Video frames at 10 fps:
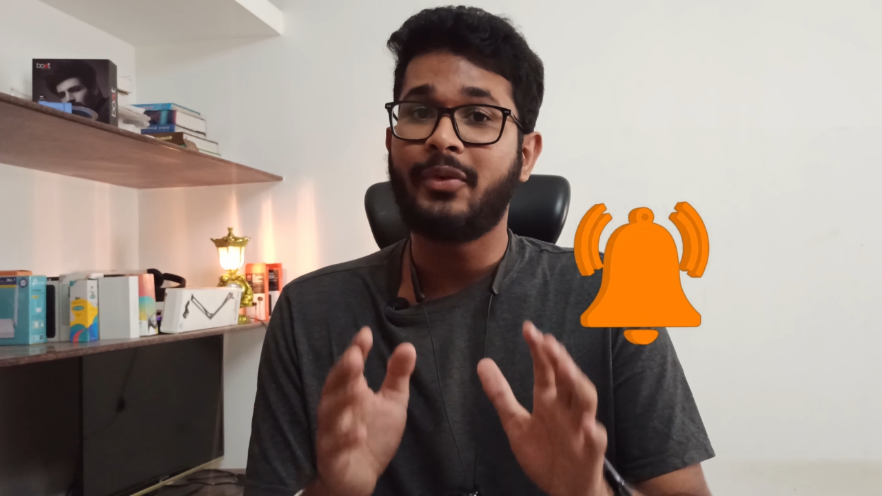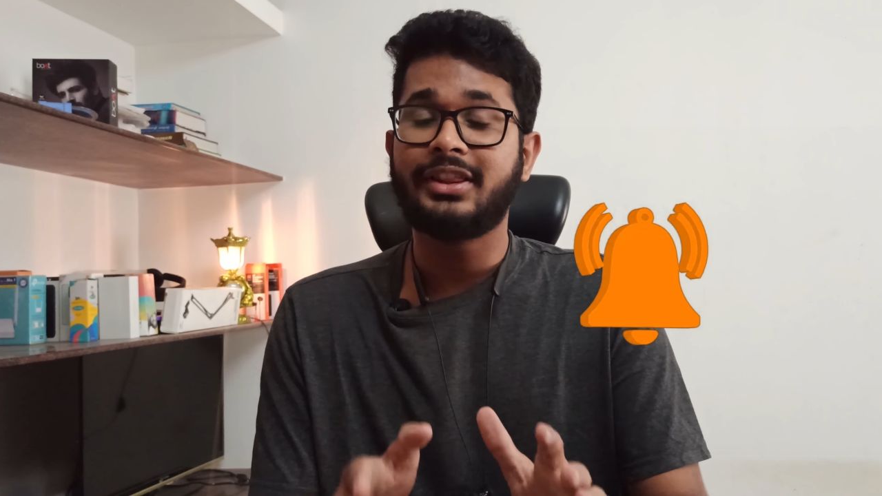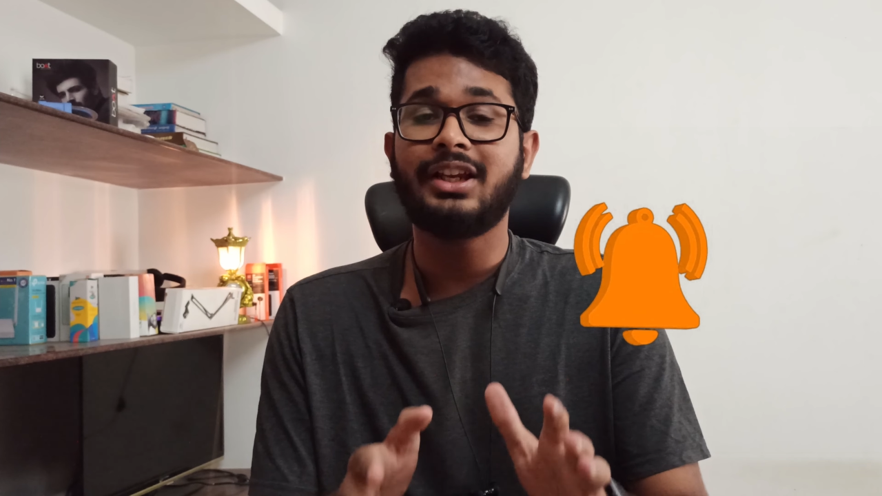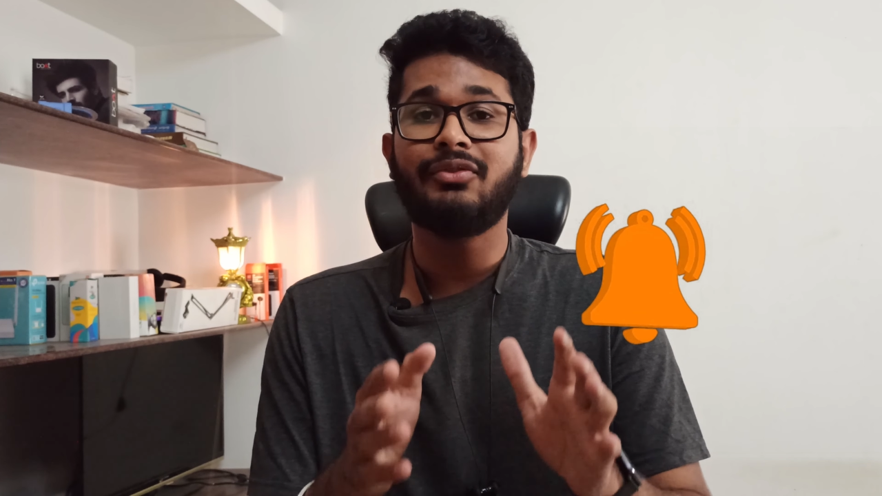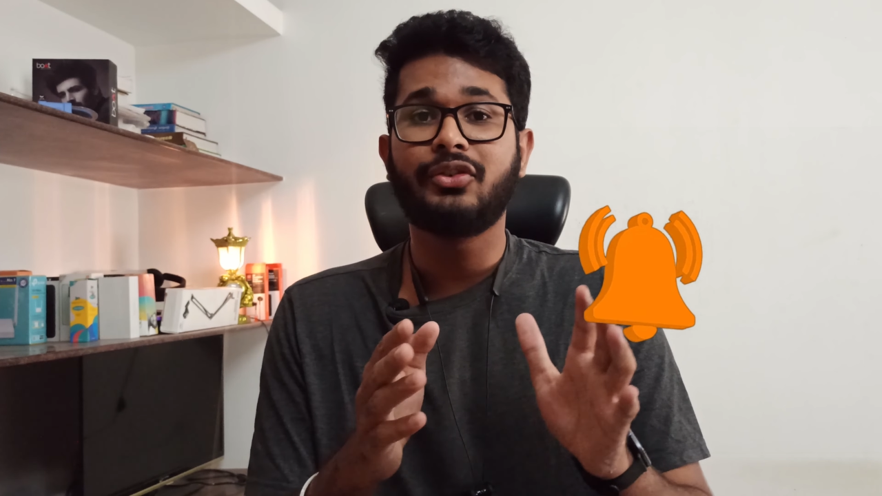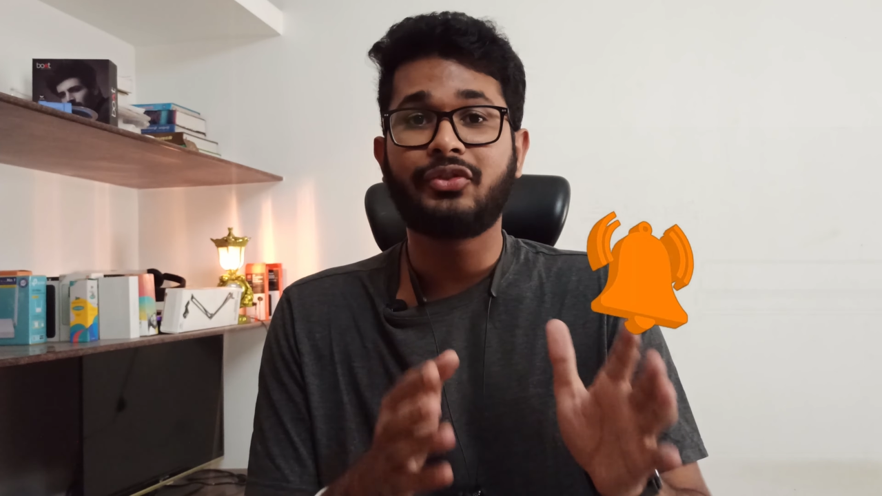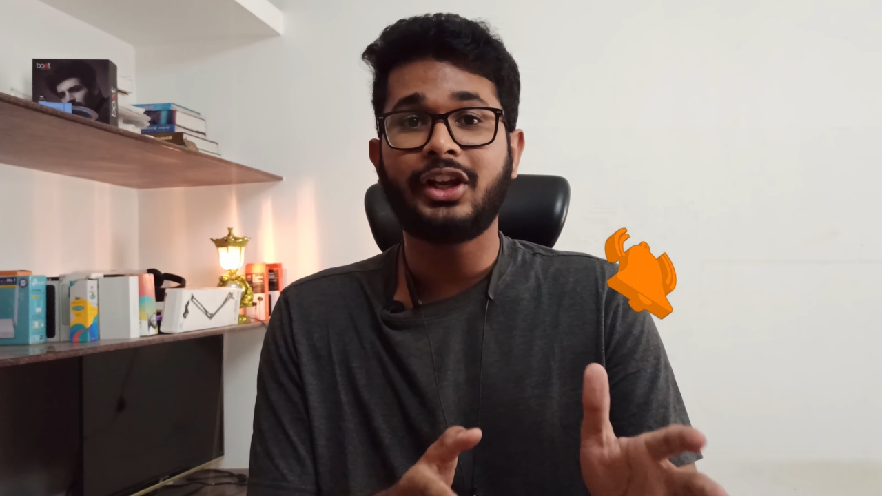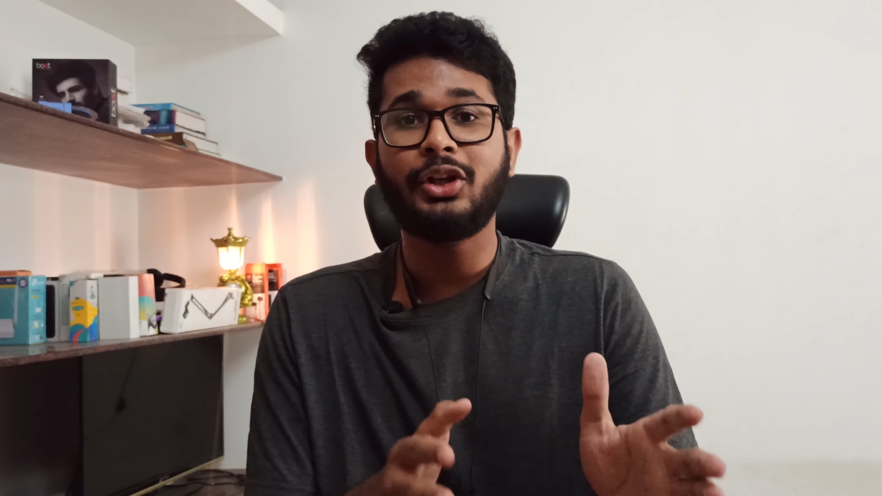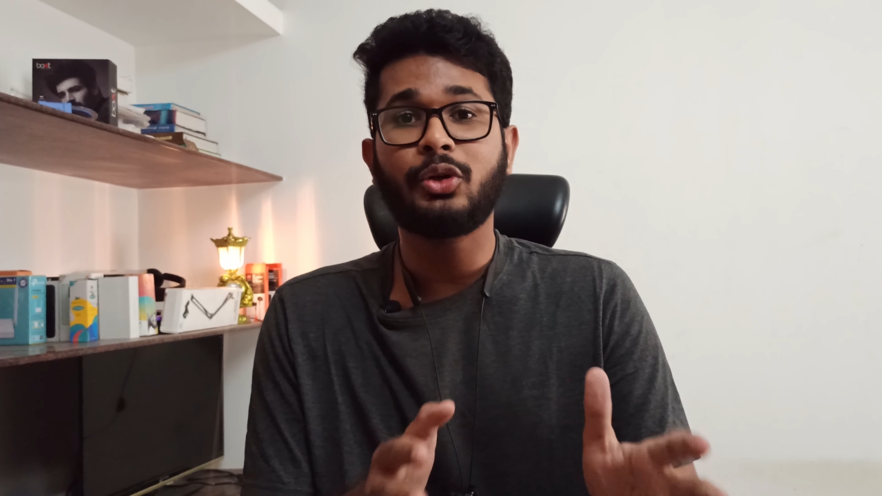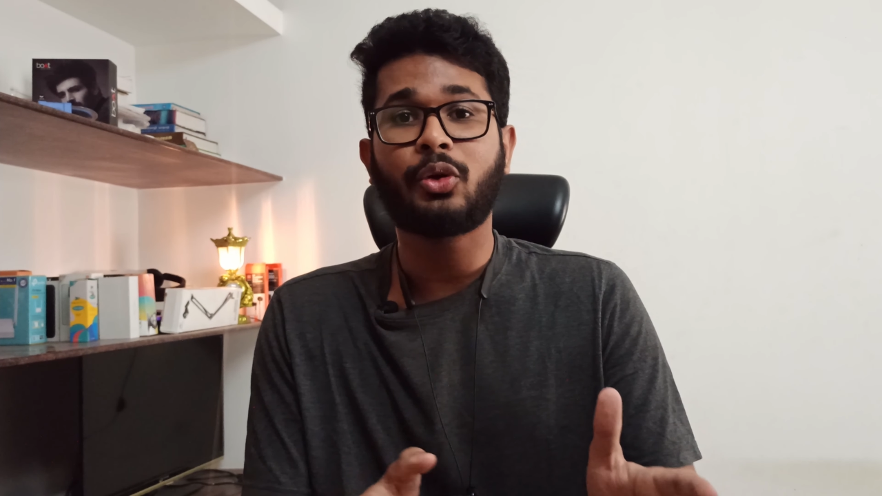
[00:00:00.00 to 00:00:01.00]
within
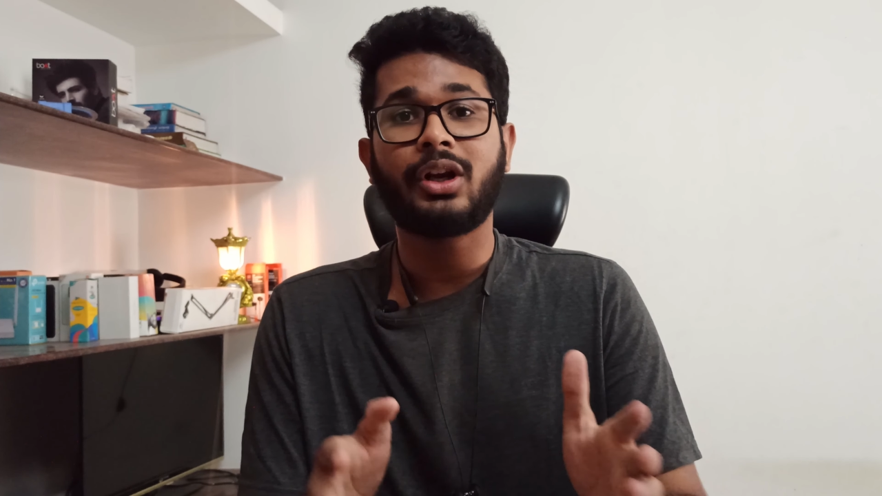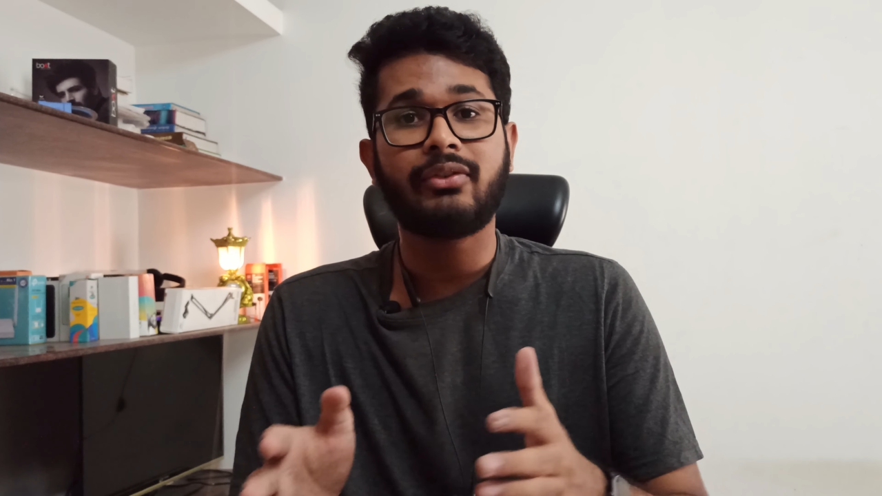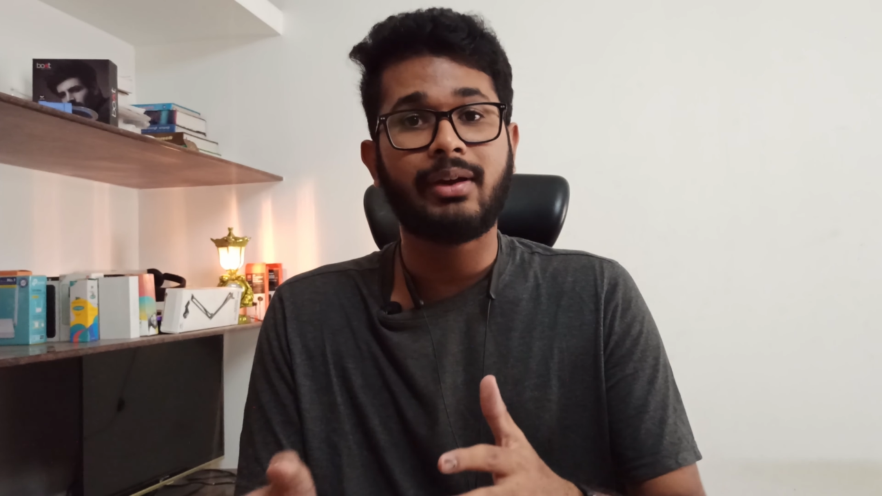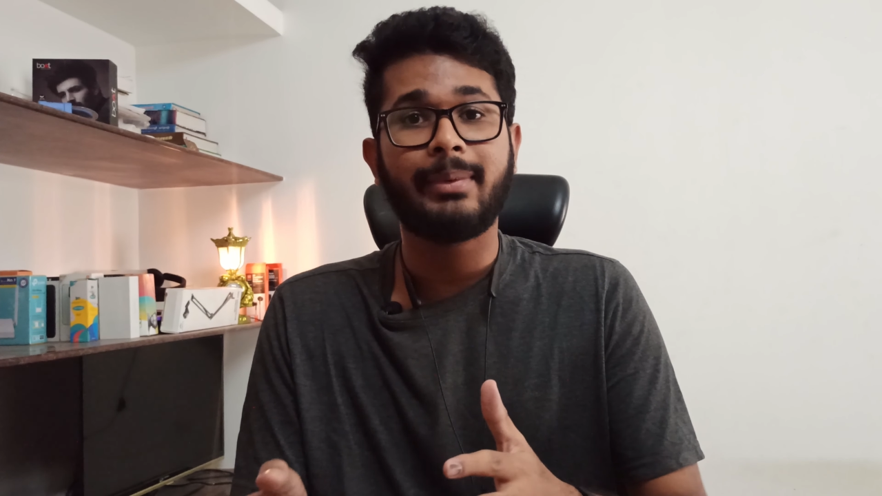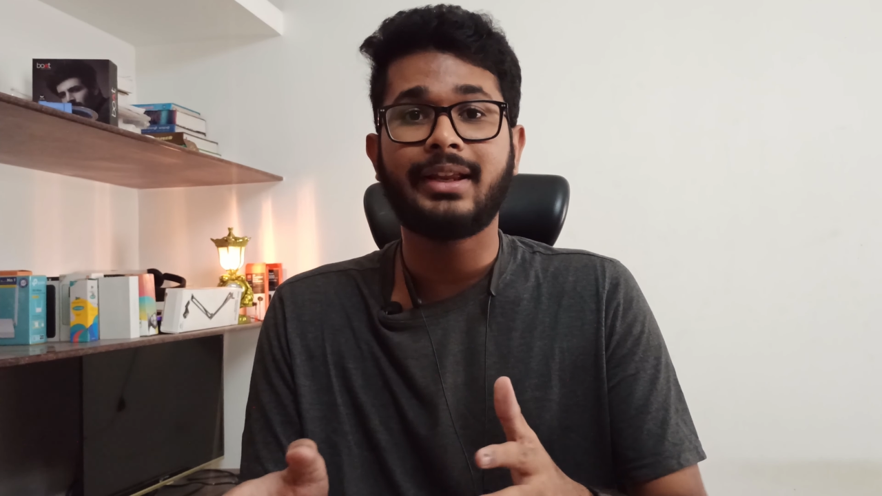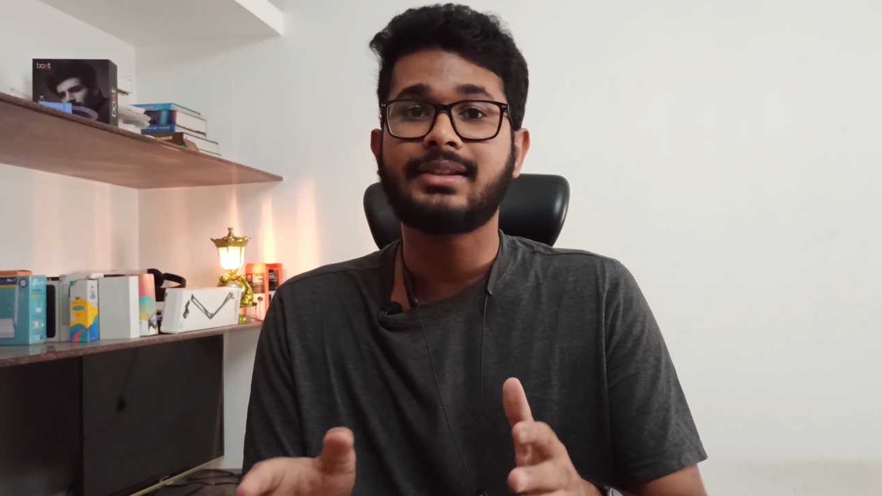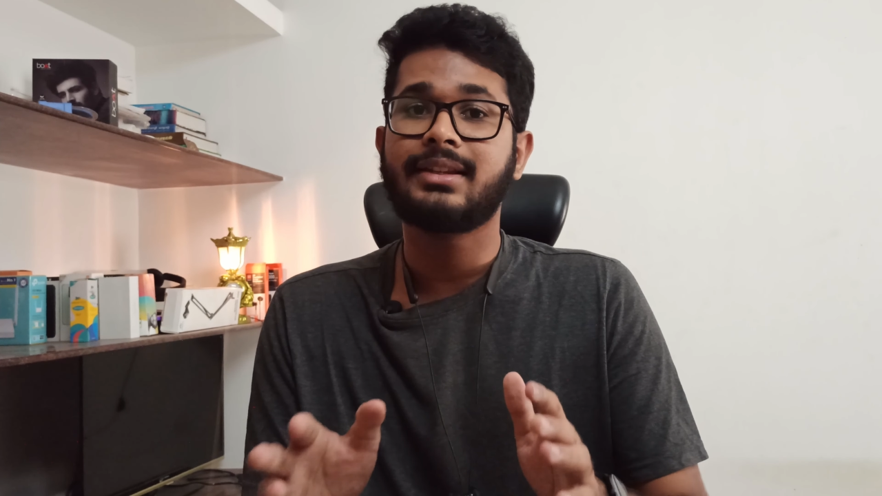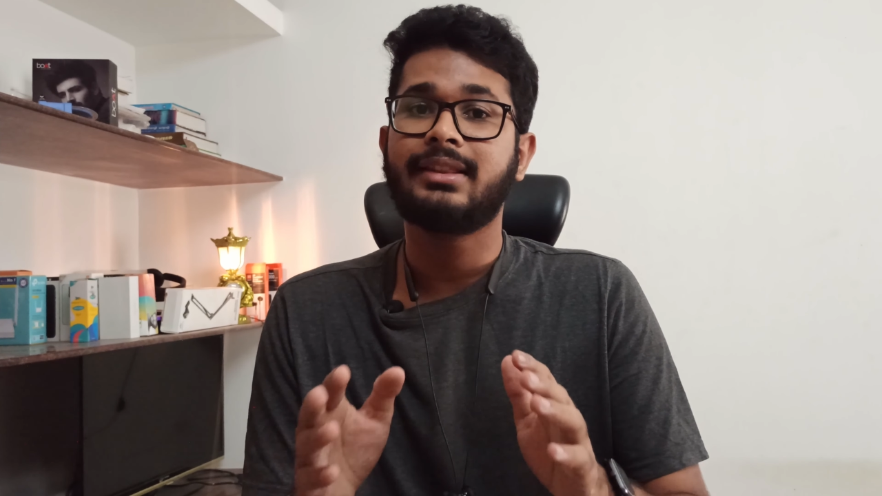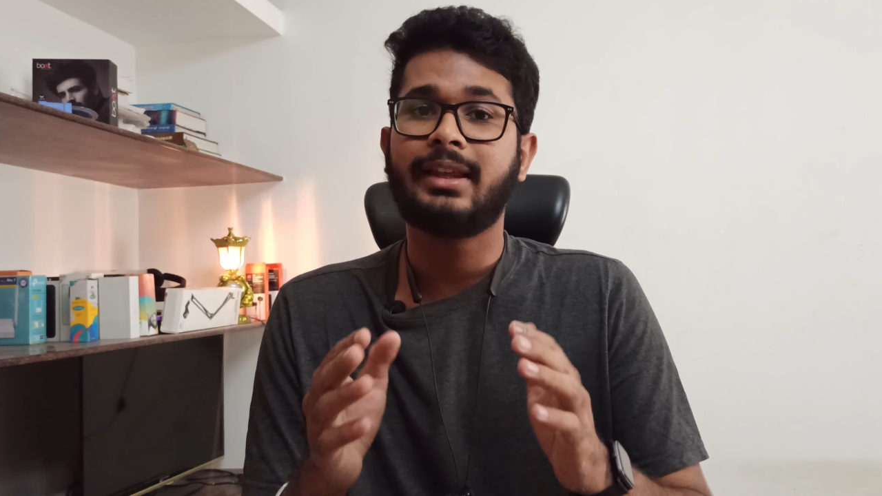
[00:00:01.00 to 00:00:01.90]
15 to 25 minutes